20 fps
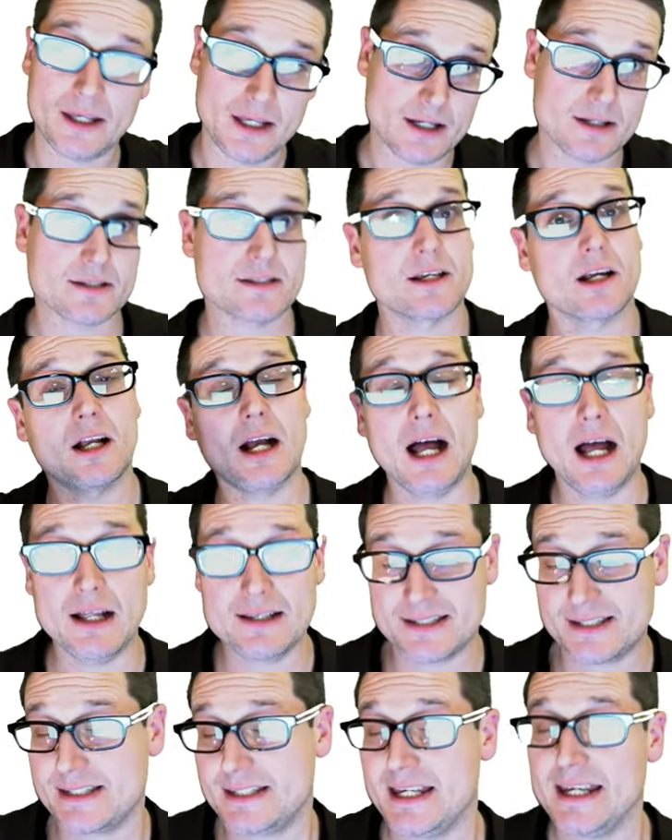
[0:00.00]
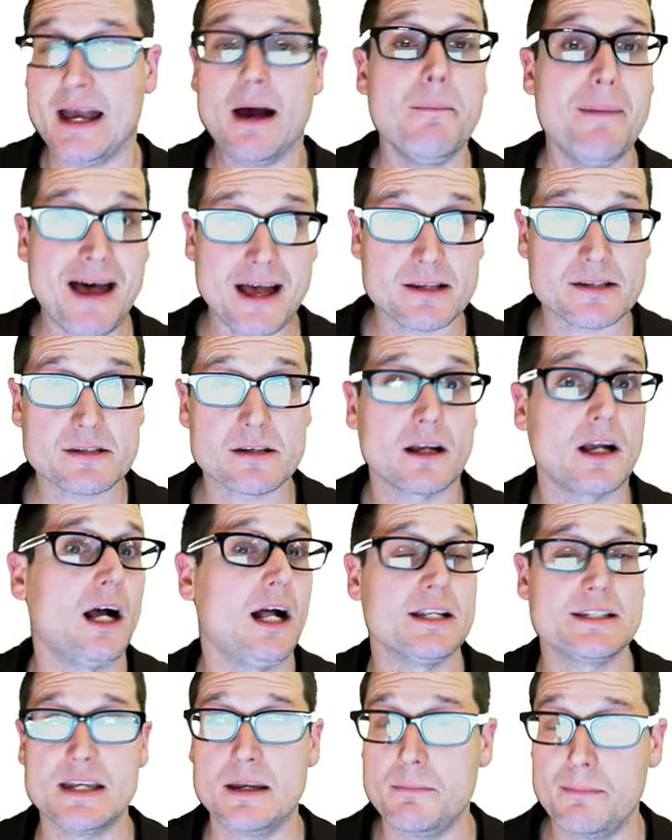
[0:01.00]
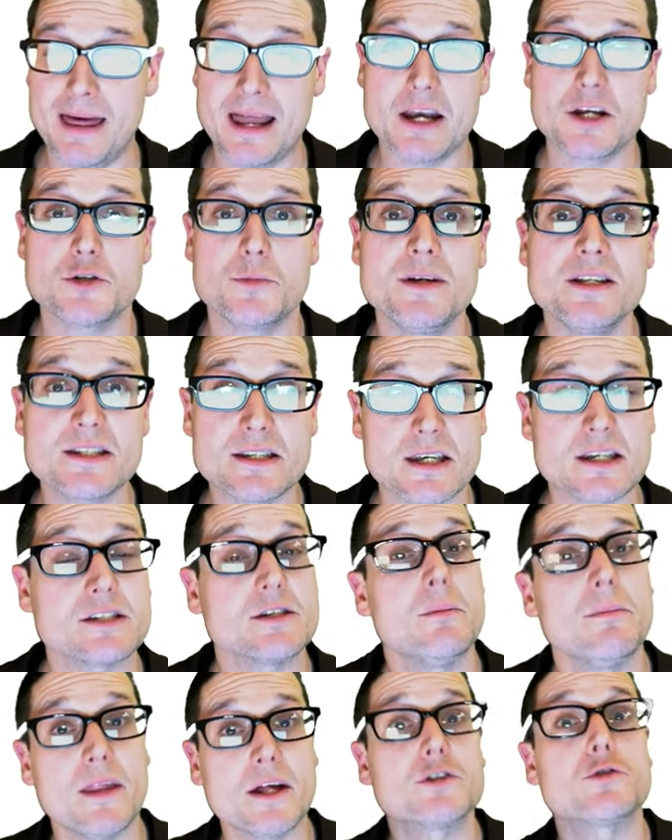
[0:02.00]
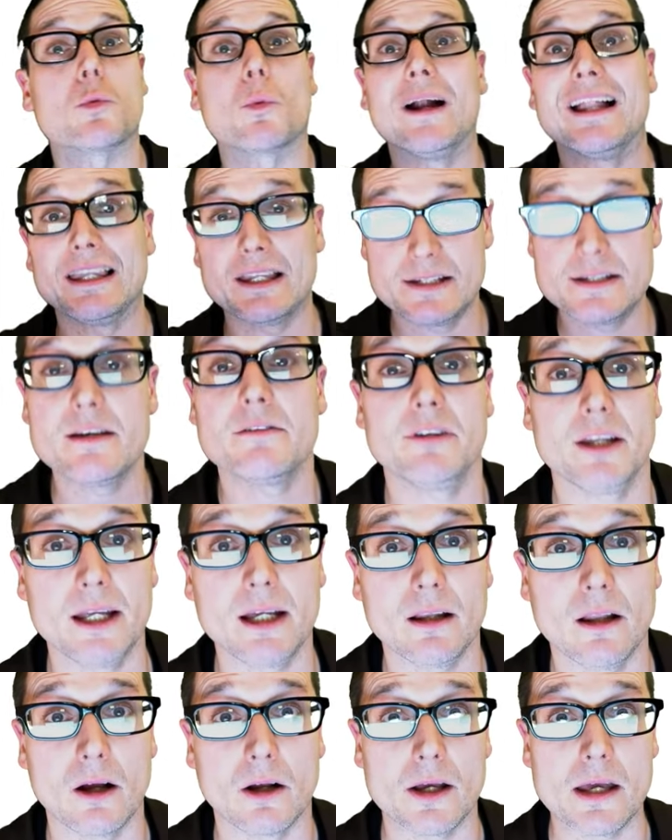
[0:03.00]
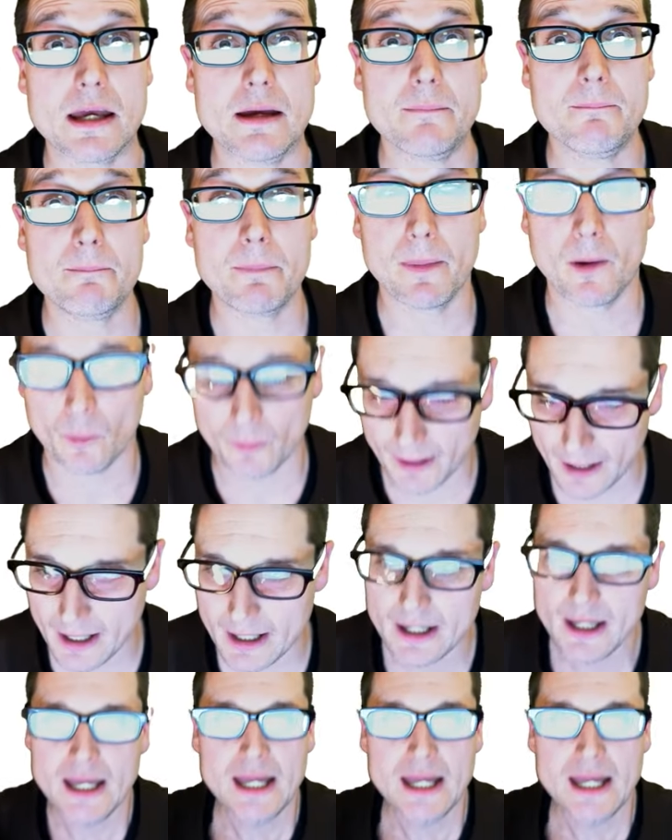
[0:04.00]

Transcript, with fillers: It's a CMS, content management system, that's relatively clunky, okay?